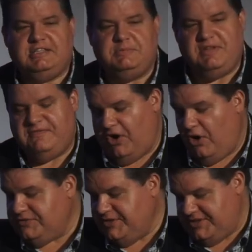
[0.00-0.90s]
to be
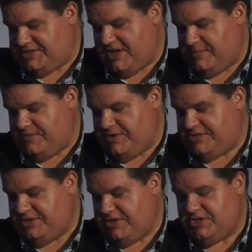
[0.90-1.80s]
involved in this type of
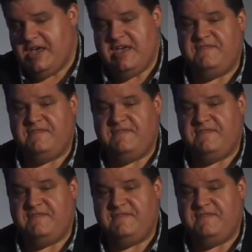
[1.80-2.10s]
research.